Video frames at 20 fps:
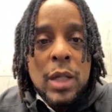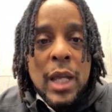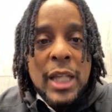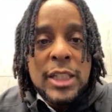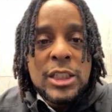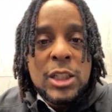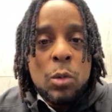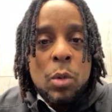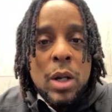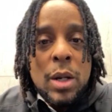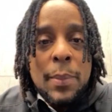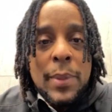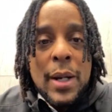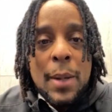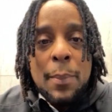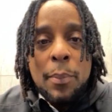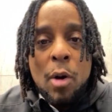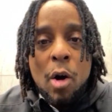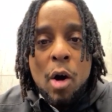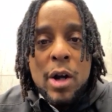and she want to be
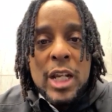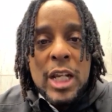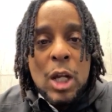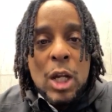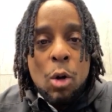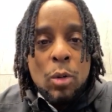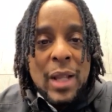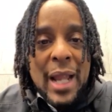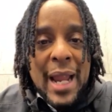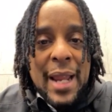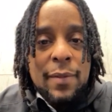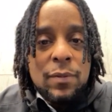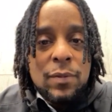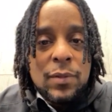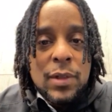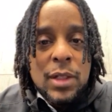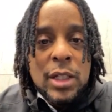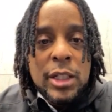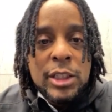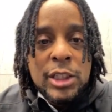a part of your life,
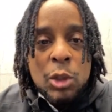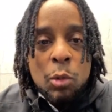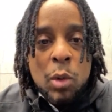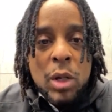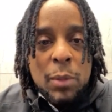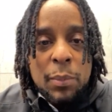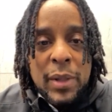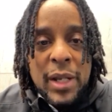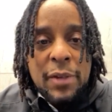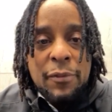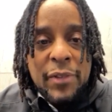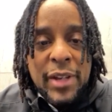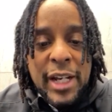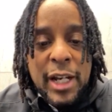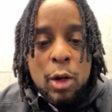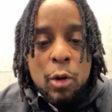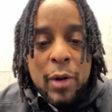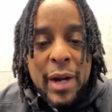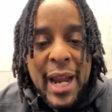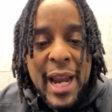she want to play
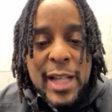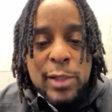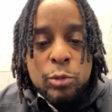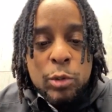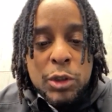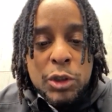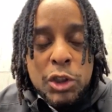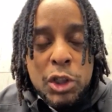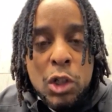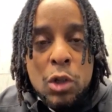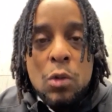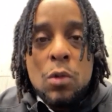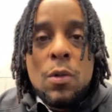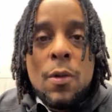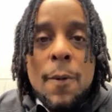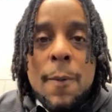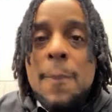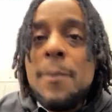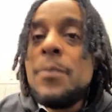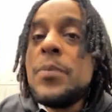video games with
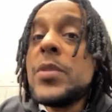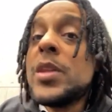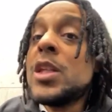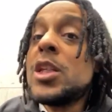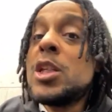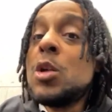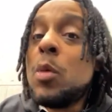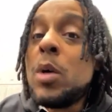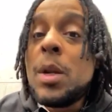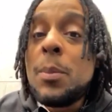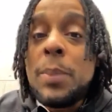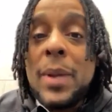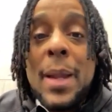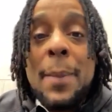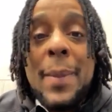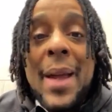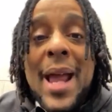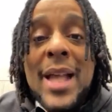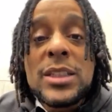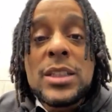you, she want to
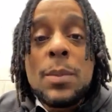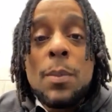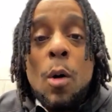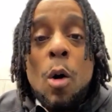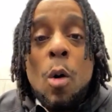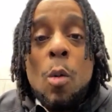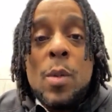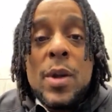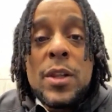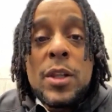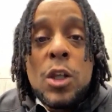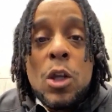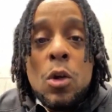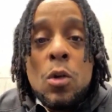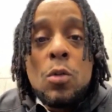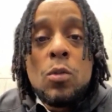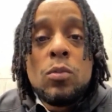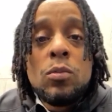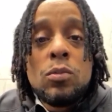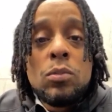play basketball with
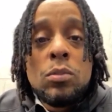you,